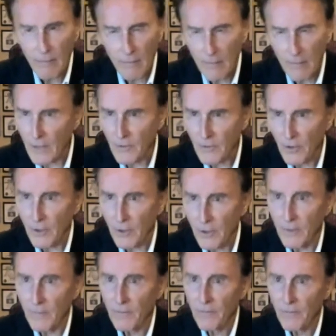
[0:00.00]
Not good.
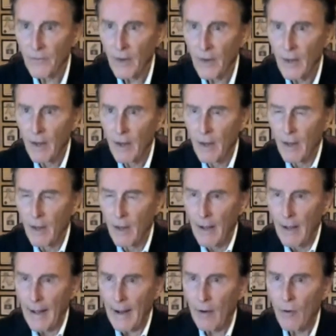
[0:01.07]

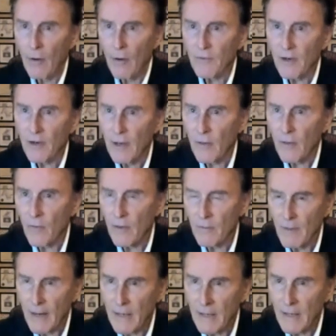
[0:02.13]
How often have we
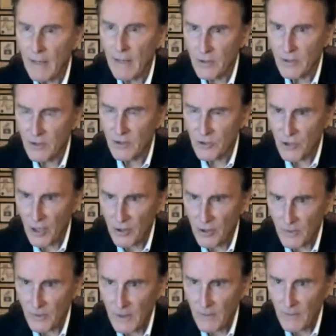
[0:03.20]
made errors in
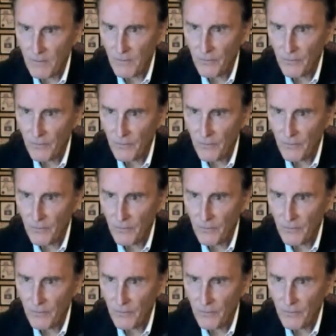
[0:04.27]
judgment